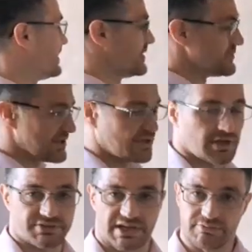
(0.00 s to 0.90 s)
using the
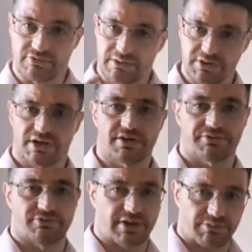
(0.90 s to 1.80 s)
cosine rule. I'm going to go
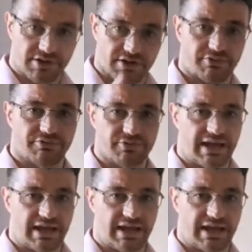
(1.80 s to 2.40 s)
through it. I'm going to go through